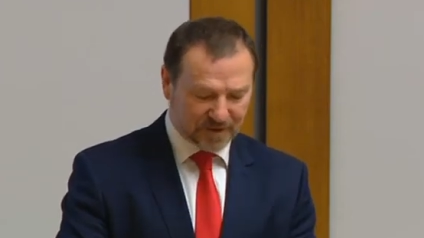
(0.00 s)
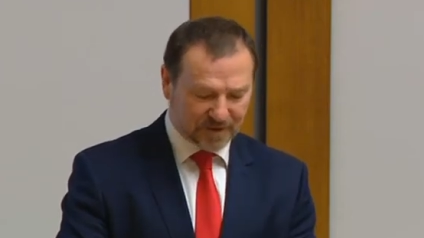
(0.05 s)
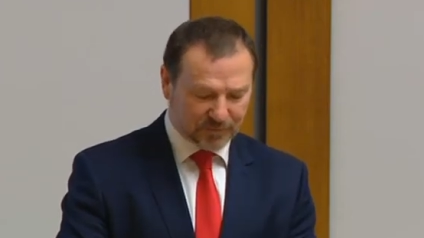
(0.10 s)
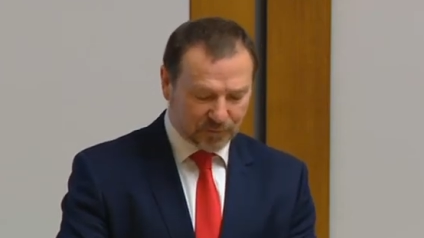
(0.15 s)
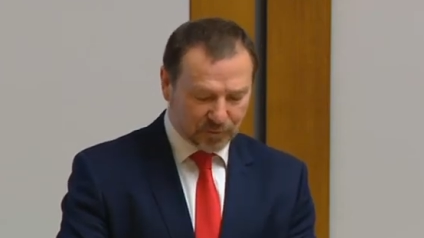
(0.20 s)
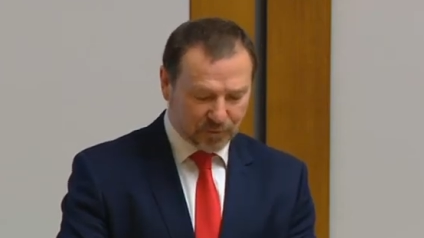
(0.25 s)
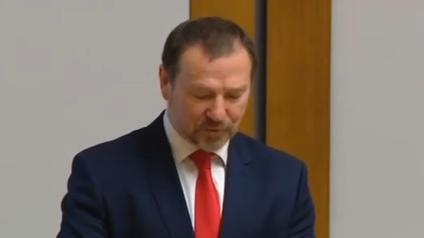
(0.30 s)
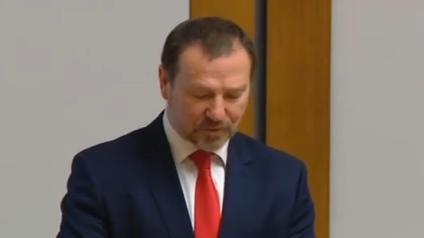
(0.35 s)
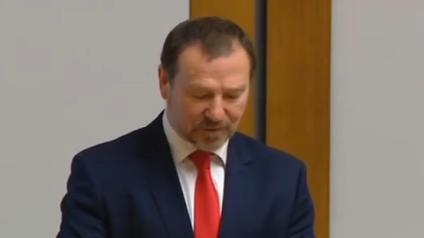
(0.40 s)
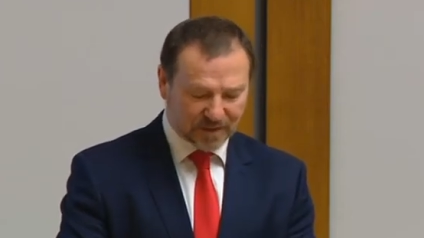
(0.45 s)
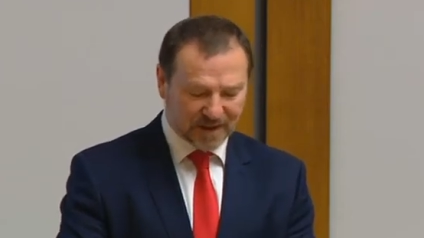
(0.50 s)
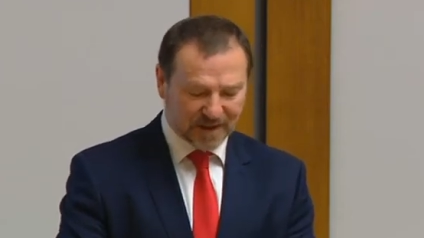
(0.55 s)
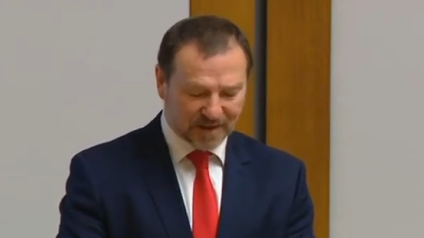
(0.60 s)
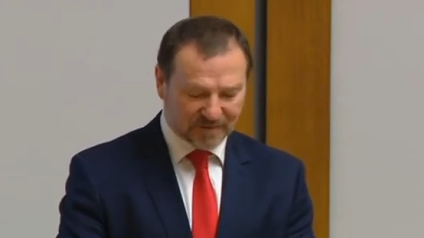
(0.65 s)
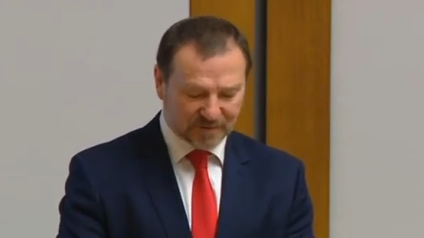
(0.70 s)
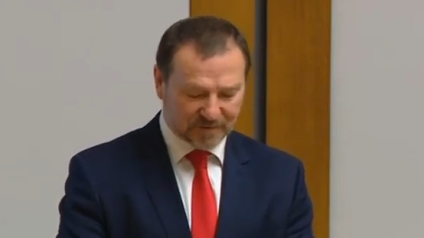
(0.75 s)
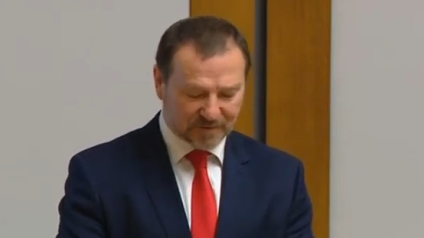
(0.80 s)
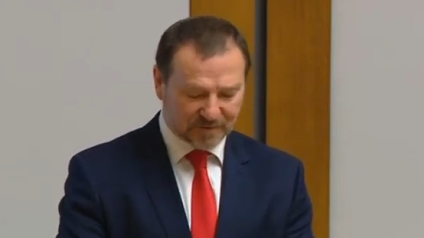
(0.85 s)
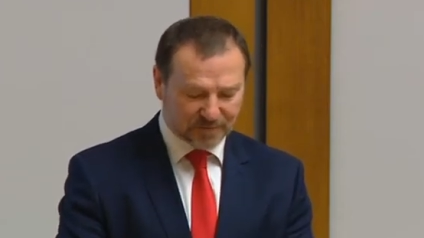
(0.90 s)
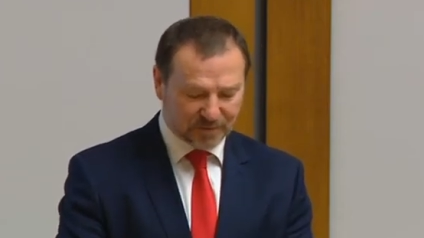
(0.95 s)
of all
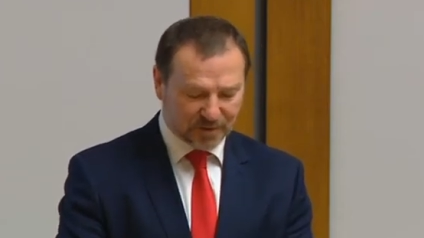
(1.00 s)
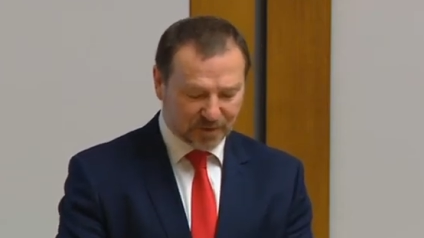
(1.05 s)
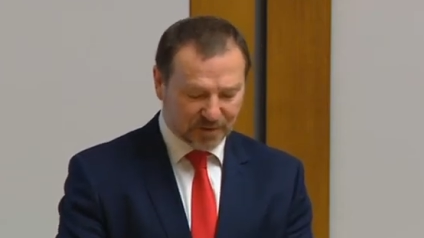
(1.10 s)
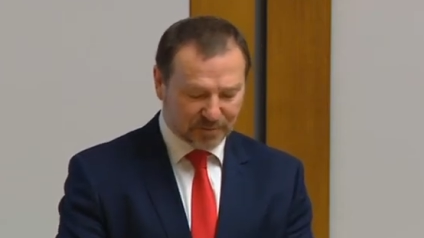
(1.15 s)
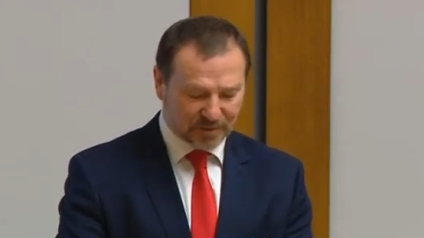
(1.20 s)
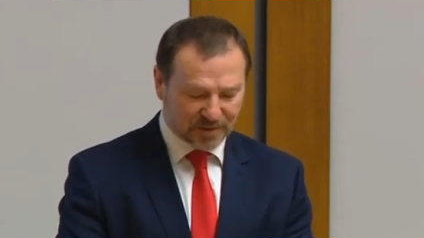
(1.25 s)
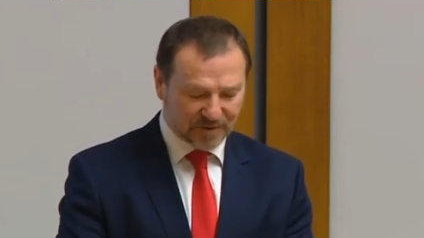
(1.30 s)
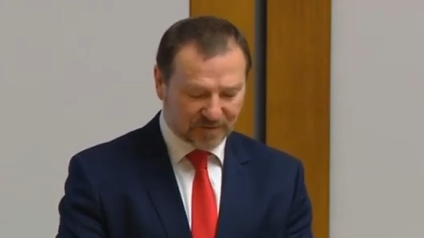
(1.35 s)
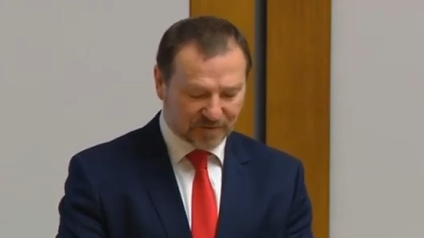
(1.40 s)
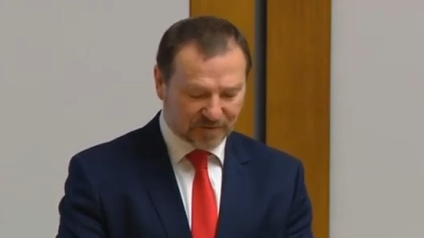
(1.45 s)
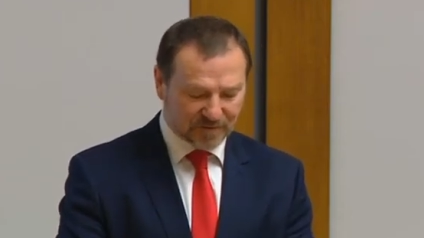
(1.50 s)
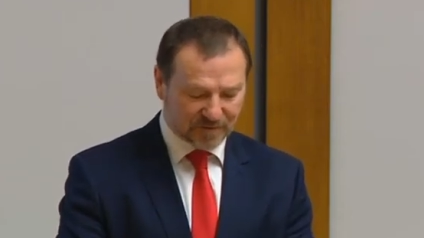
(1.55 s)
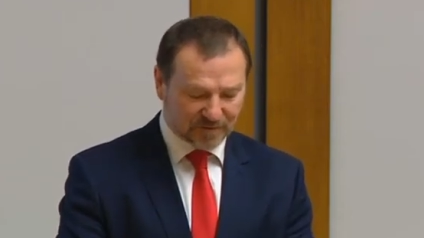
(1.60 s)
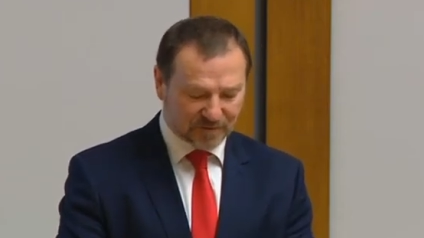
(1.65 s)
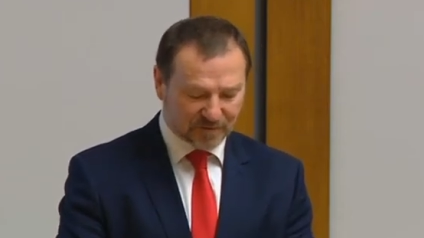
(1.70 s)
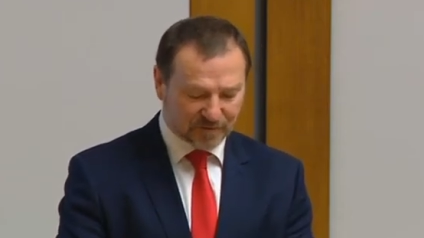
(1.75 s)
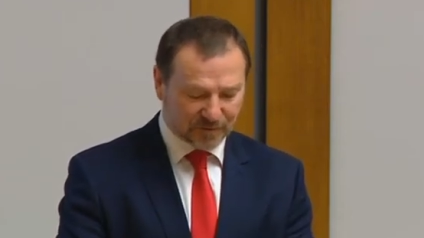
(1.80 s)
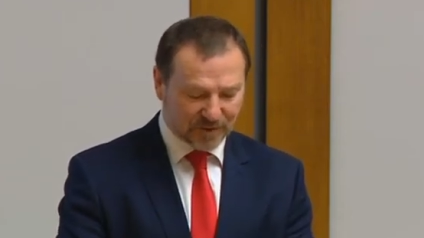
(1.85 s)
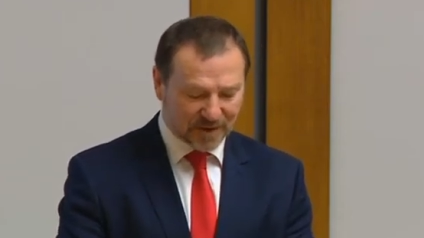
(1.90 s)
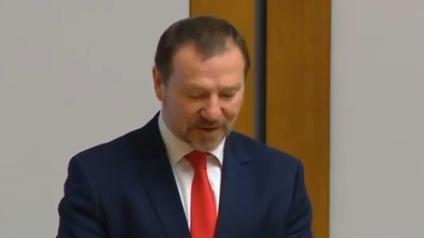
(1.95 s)
cases of diabetes in
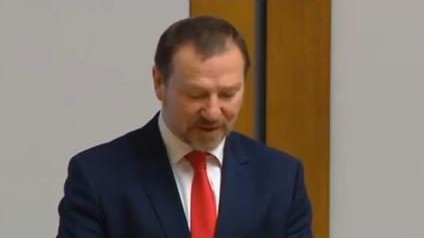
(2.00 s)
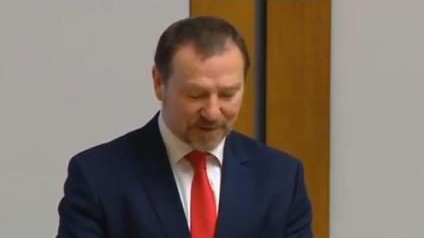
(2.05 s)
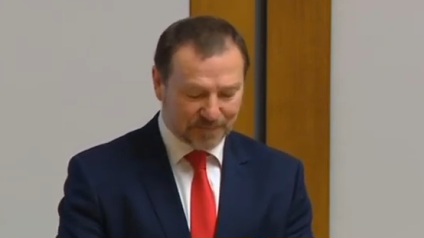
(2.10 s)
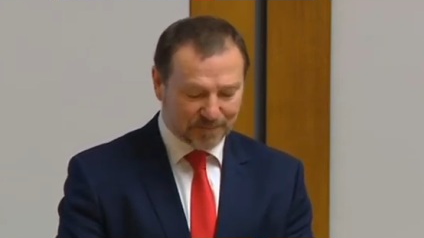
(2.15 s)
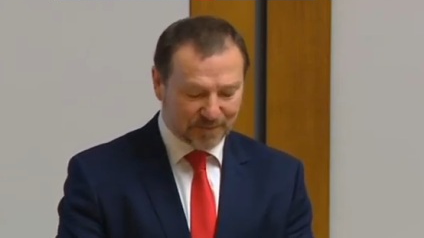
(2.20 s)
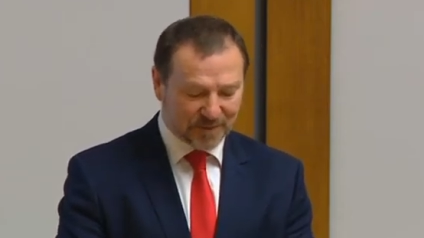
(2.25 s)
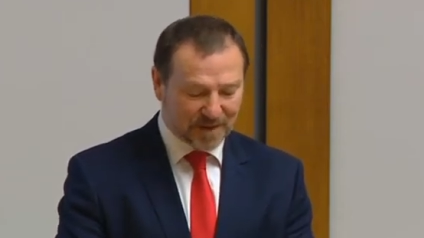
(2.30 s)
Australia,